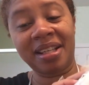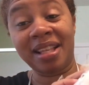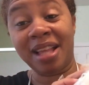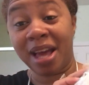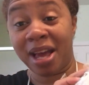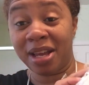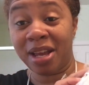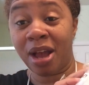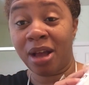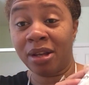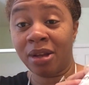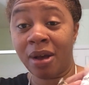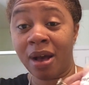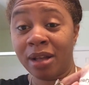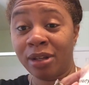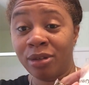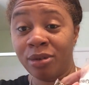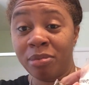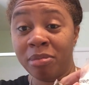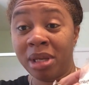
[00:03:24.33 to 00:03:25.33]
that y'all know I
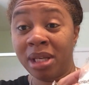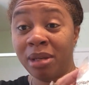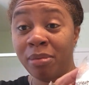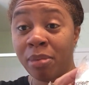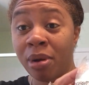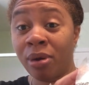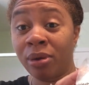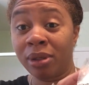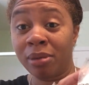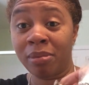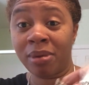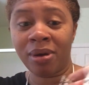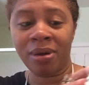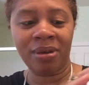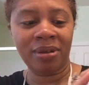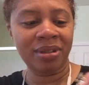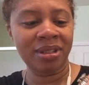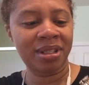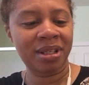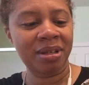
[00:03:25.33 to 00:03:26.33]
do mini bowling
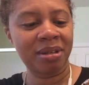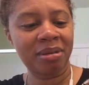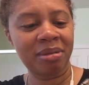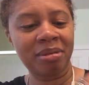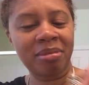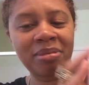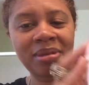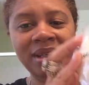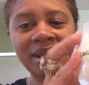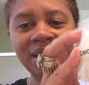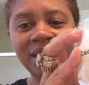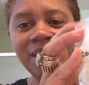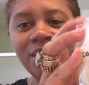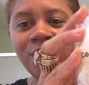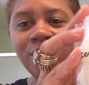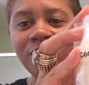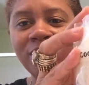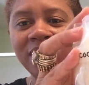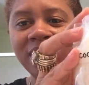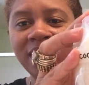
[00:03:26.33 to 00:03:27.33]
balls. But
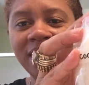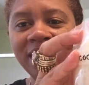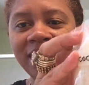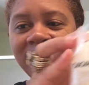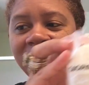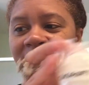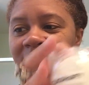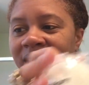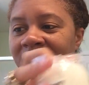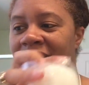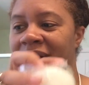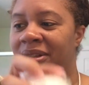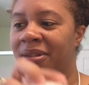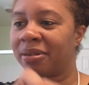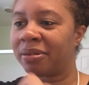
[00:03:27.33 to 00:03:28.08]
coconut honey,